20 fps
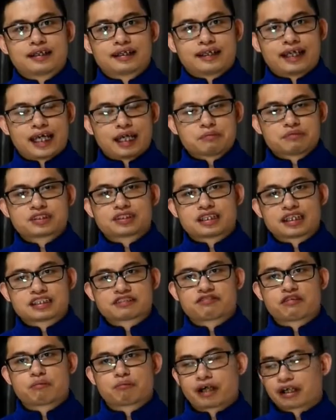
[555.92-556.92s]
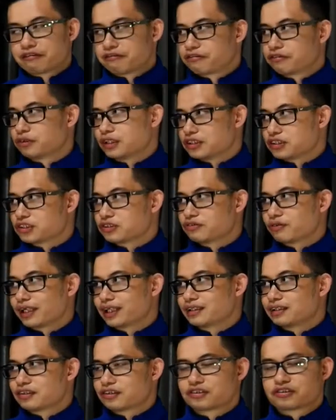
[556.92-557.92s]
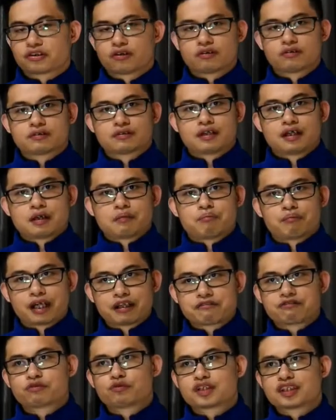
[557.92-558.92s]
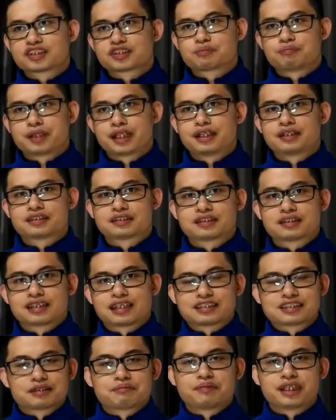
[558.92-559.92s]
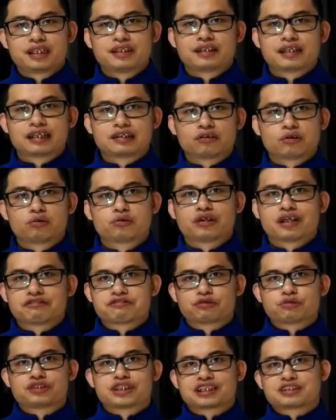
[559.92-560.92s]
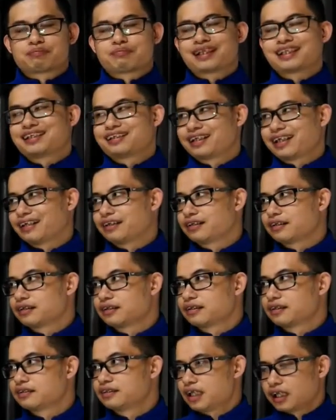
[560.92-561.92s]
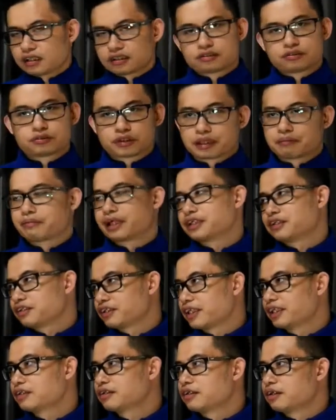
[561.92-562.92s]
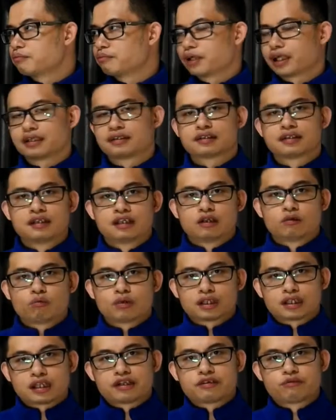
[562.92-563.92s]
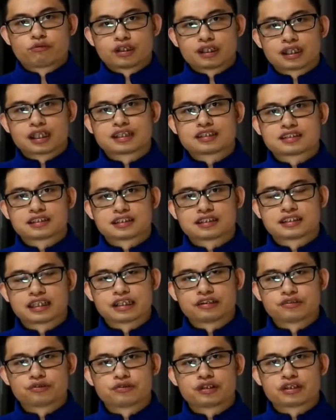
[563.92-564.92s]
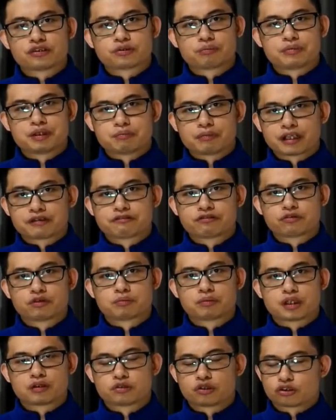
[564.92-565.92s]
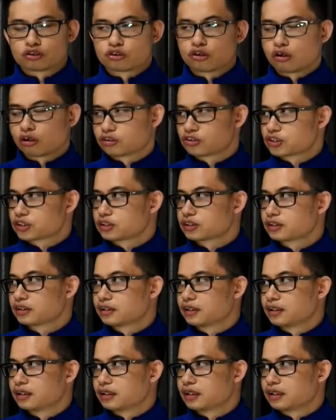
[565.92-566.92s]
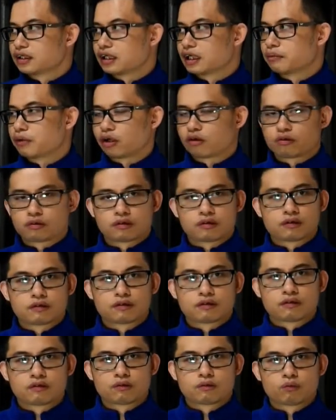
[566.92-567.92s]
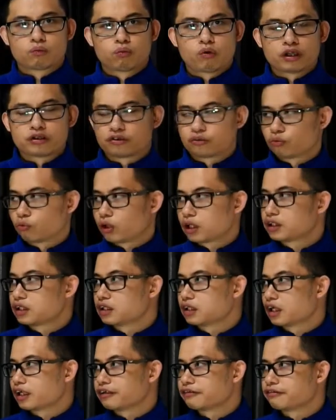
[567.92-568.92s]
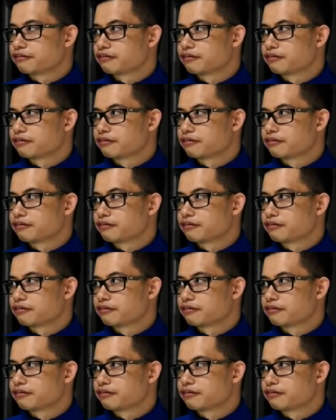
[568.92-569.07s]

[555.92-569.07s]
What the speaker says: M stands for mindfulness, right? So mindfulness doesn't mean that you have to just meditate. Yeah, you can meditate, but what I realized is that you need to be mindful about your thoughts, about what you want in life,